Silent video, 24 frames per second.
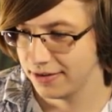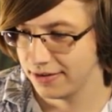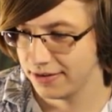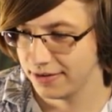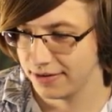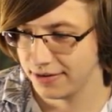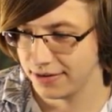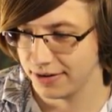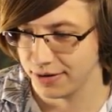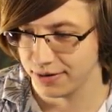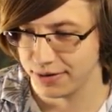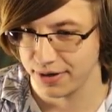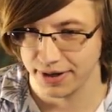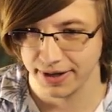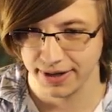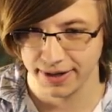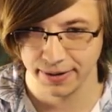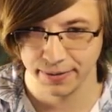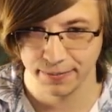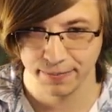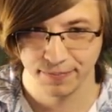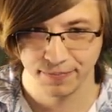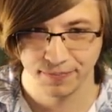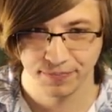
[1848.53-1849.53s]
Okay.
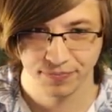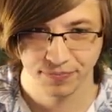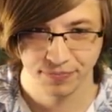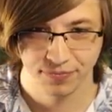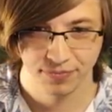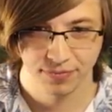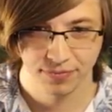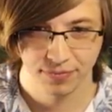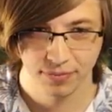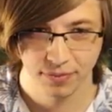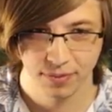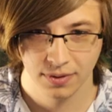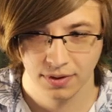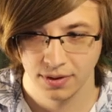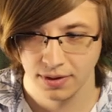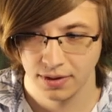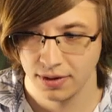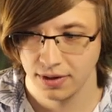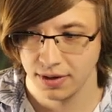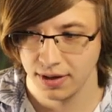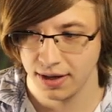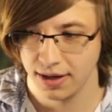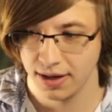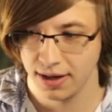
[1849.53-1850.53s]

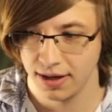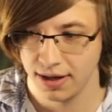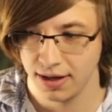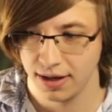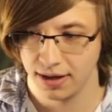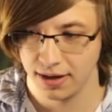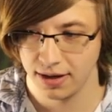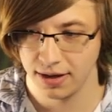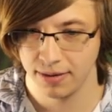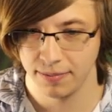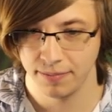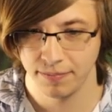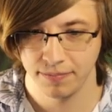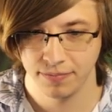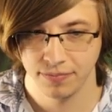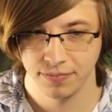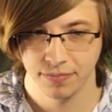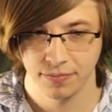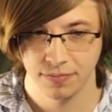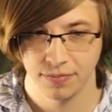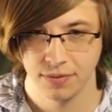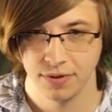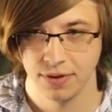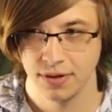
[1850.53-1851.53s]
Um,
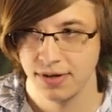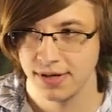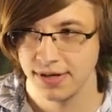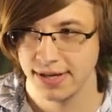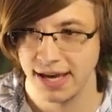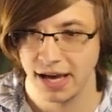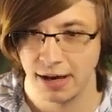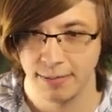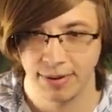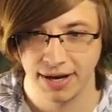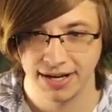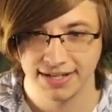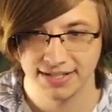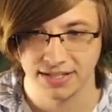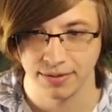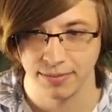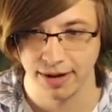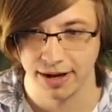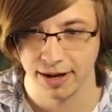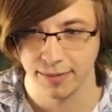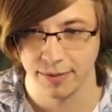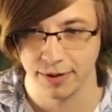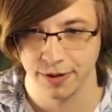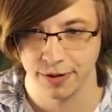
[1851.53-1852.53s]
yeah, I'll buy some
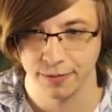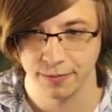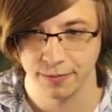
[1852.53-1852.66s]
ammo.